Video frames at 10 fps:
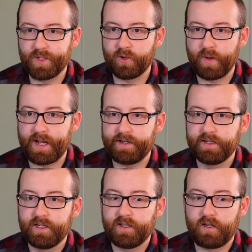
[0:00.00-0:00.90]
me away.
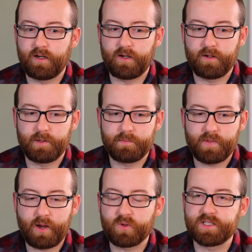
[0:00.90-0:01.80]

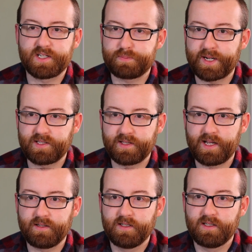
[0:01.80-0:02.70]
I wasn't expecting
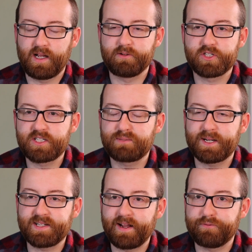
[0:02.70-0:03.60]
that. I was just
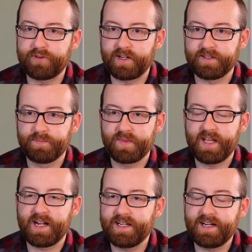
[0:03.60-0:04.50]
expecting to have fun,
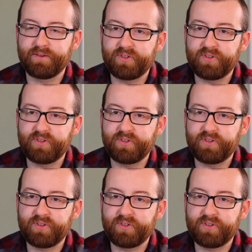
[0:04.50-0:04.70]
and I didn't have